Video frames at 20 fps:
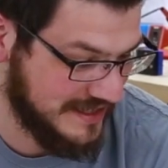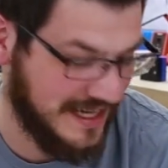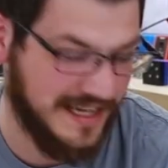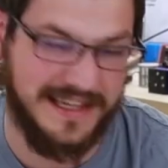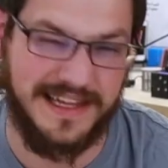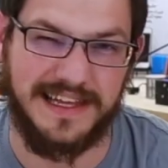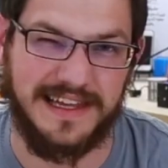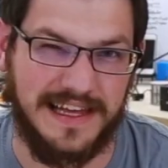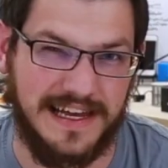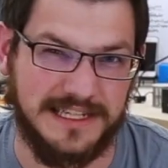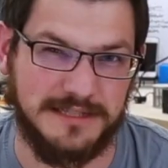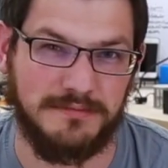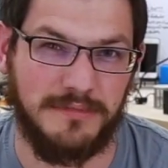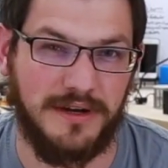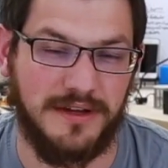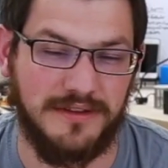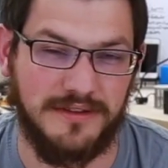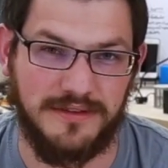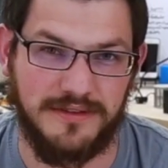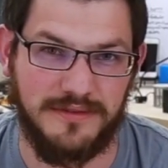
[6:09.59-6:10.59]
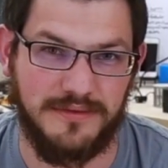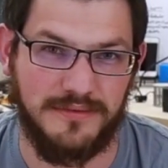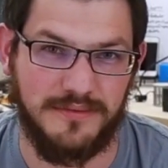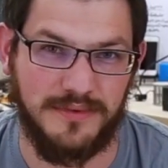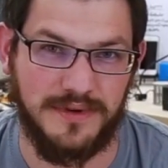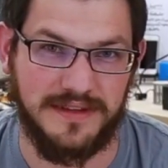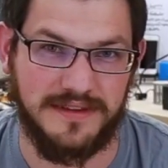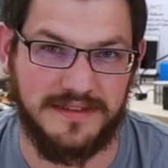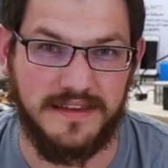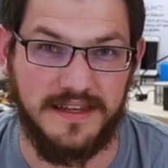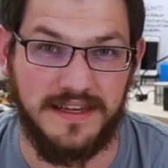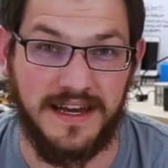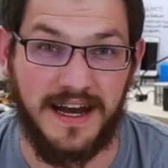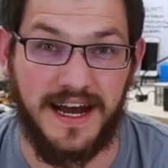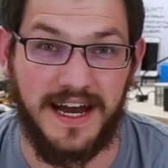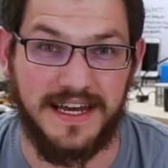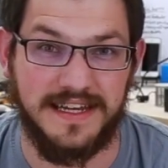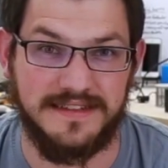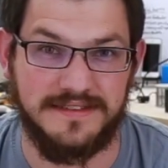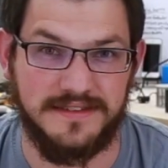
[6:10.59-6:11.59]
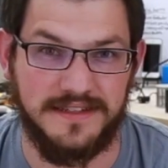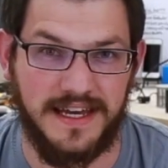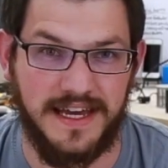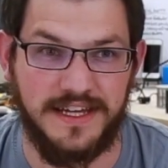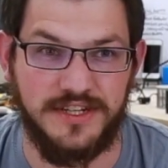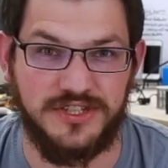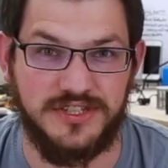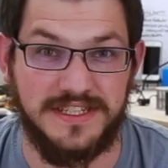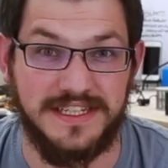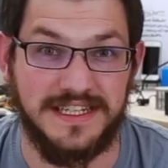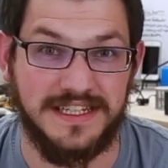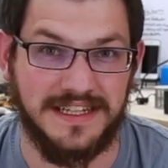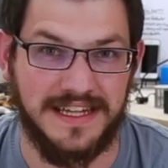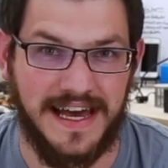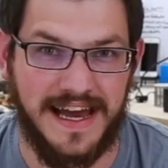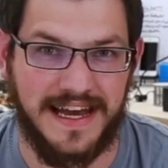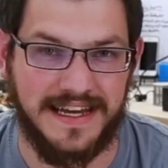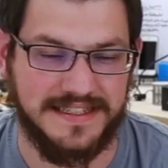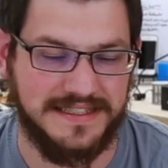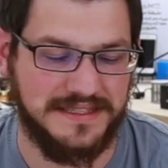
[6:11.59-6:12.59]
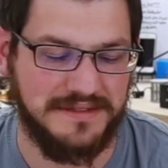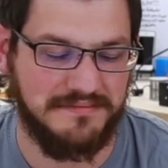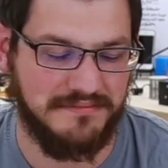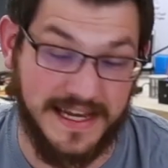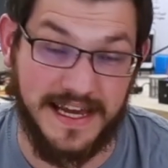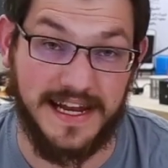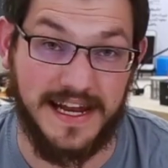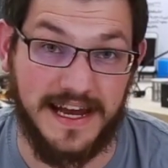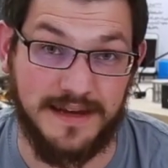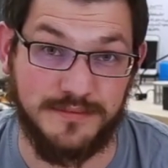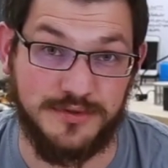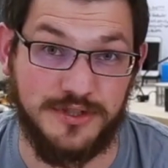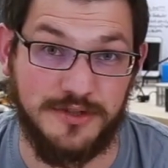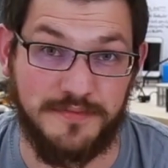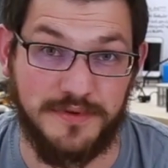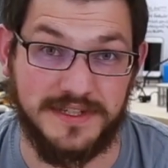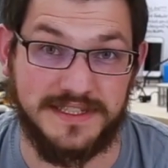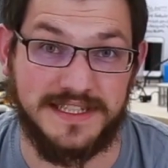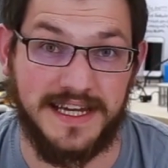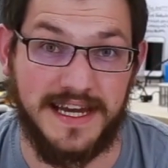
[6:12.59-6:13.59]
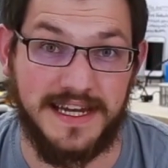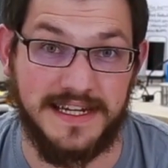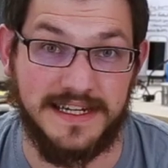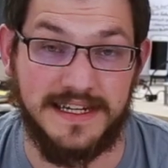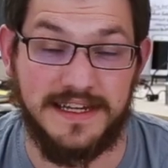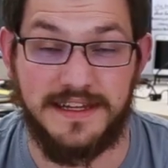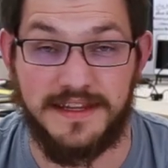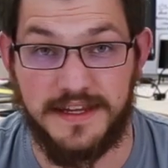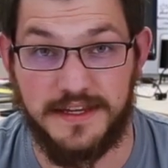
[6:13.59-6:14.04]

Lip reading: Kind of like last month with the HD glass. Again, I'm super excited.